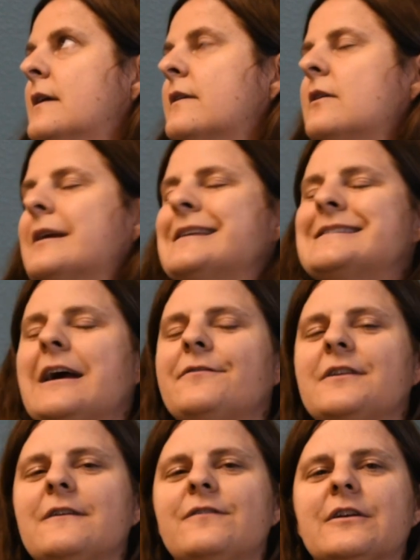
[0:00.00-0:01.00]
So you can
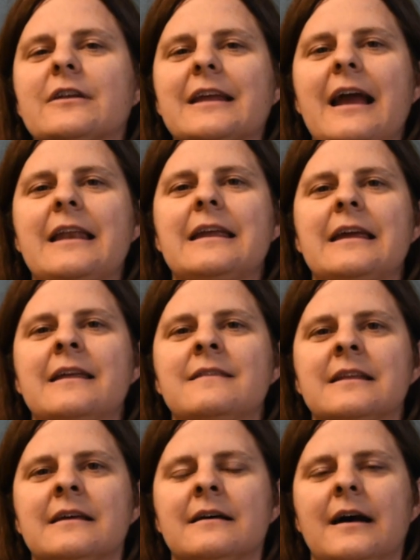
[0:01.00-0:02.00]
definitely feel it again in
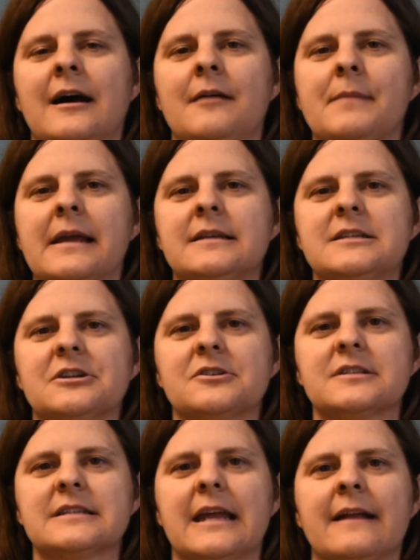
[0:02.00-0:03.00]
the
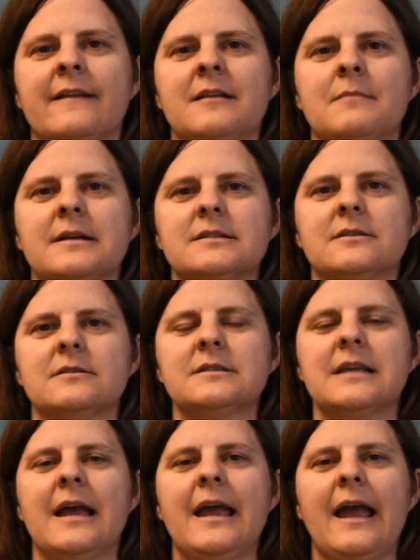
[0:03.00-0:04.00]
anterior scalene
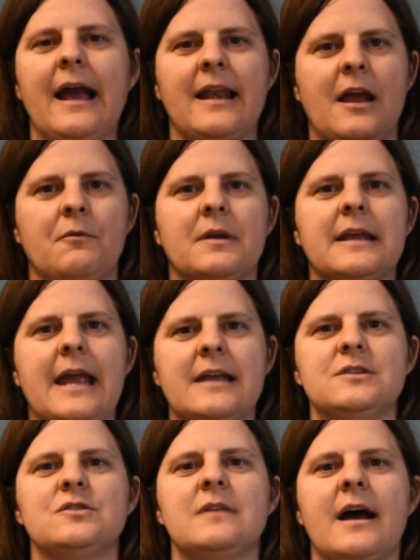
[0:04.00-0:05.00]
muscles, and I would
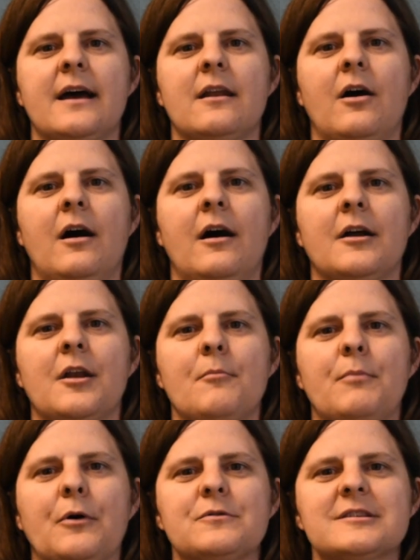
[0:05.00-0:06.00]
again do that on
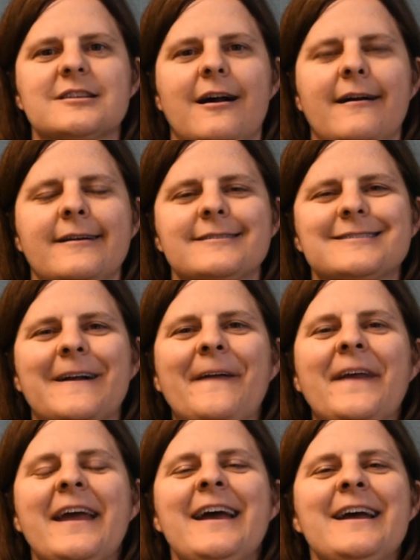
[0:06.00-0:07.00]
both sides.
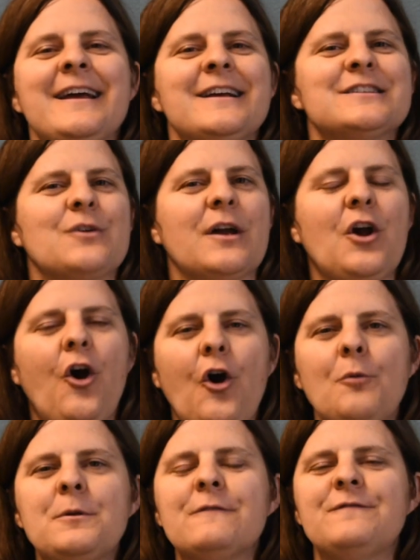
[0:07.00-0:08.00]
So I
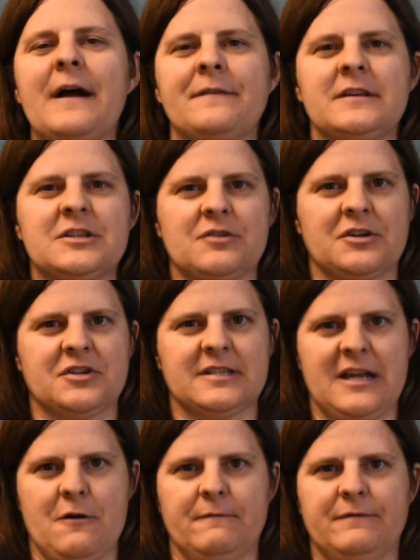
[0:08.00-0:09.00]
hope you found these
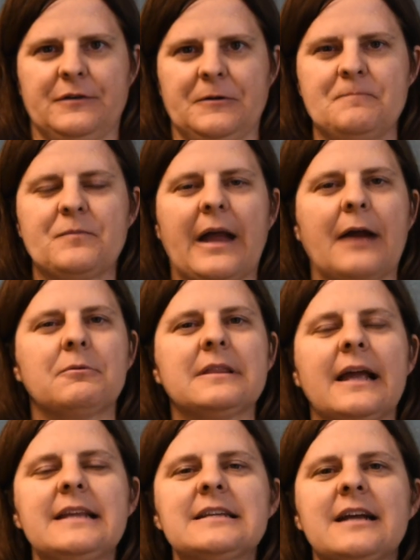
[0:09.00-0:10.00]
stretches helpful. I would
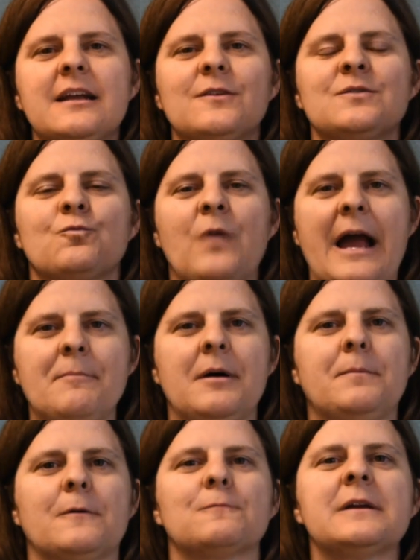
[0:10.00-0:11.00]
like to kind of wrap
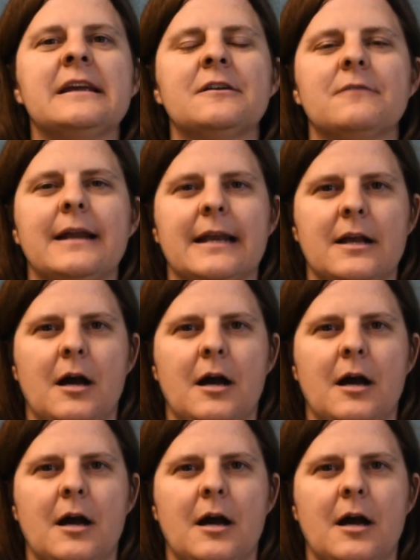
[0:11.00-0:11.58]
up or reiterate a